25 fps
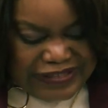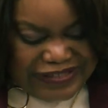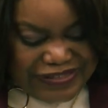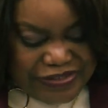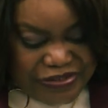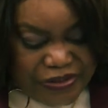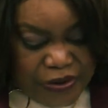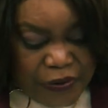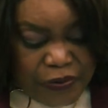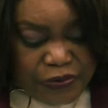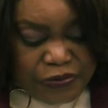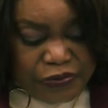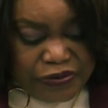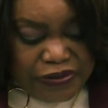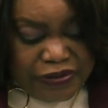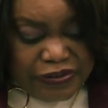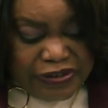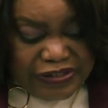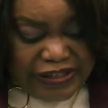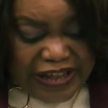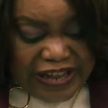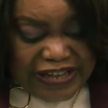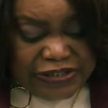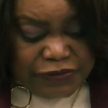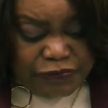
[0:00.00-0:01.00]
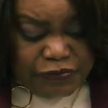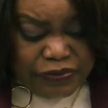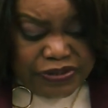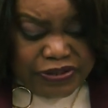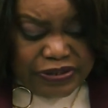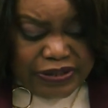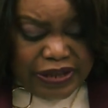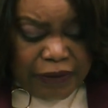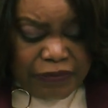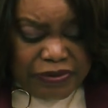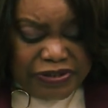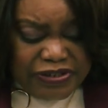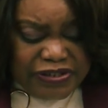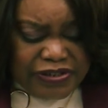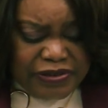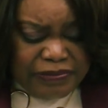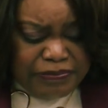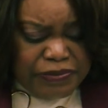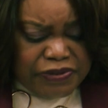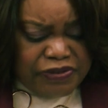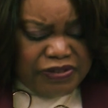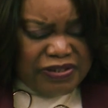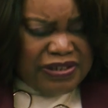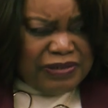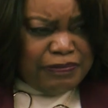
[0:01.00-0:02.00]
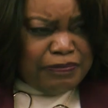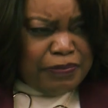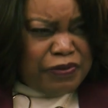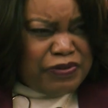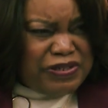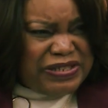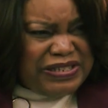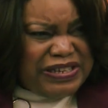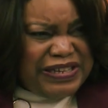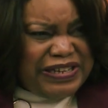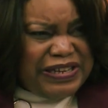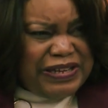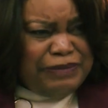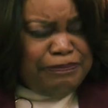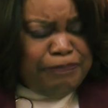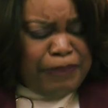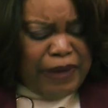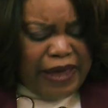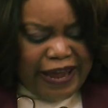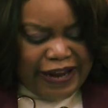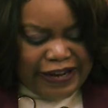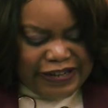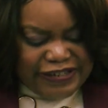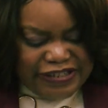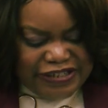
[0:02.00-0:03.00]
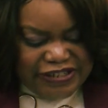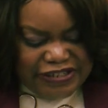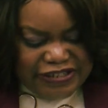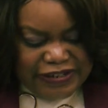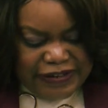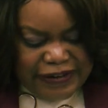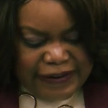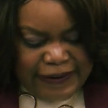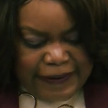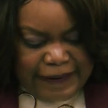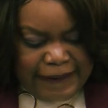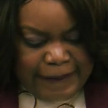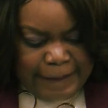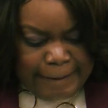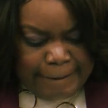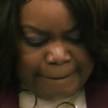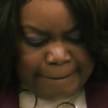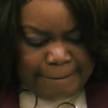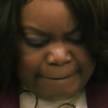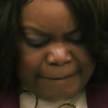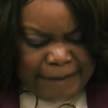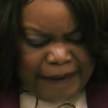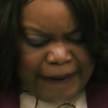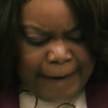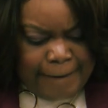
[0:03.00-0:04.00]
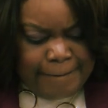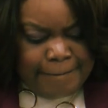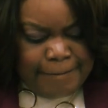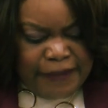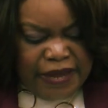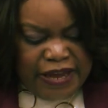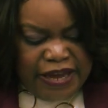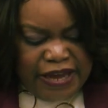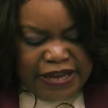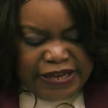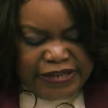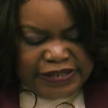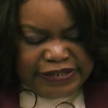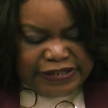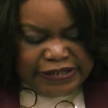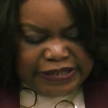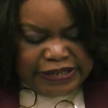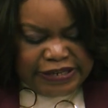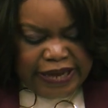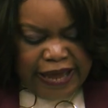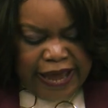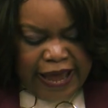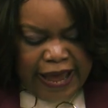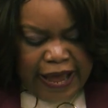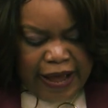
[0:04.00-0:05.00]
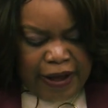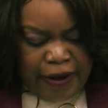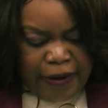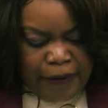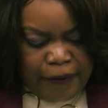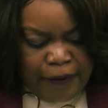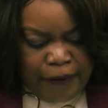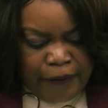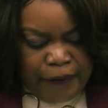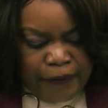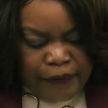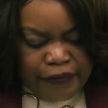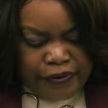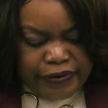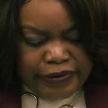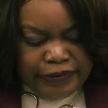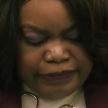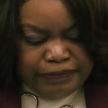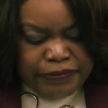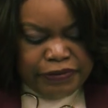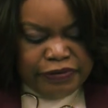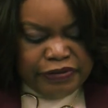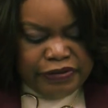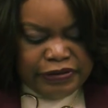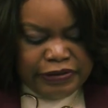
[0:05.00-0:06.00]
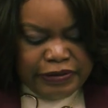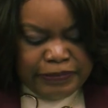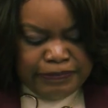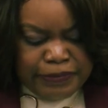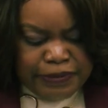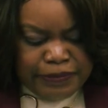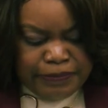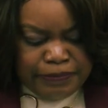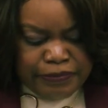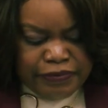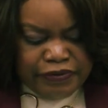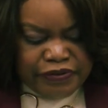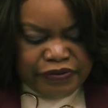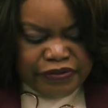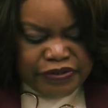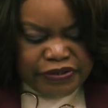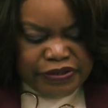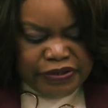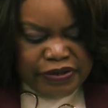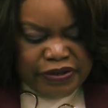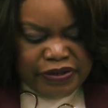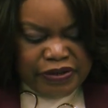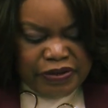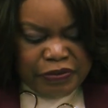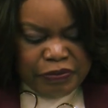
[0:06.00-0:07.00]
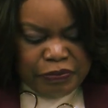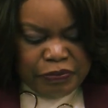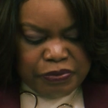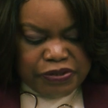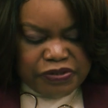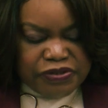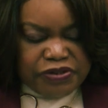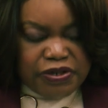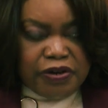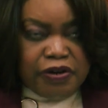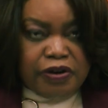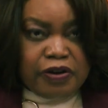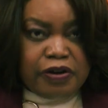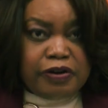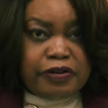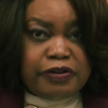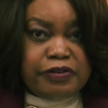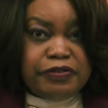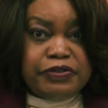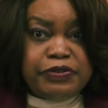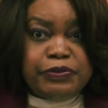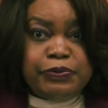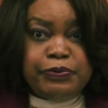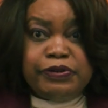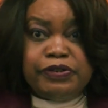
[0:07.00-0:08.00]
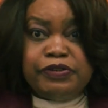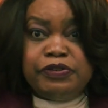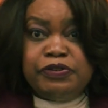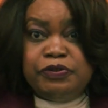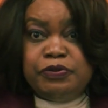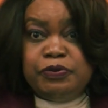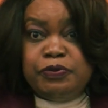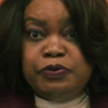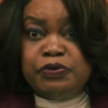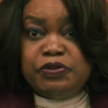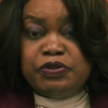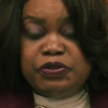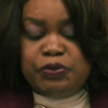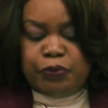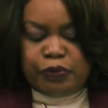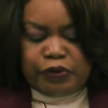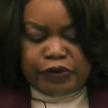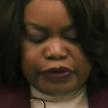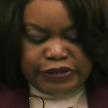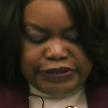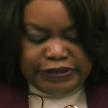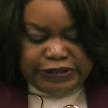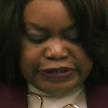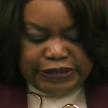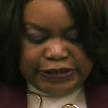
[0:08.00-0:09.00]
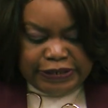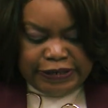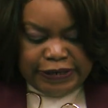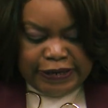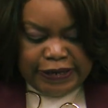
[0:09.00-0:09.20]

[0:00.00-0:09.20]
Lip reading: That was the community most impacted. Amazing how community members would turn to a news source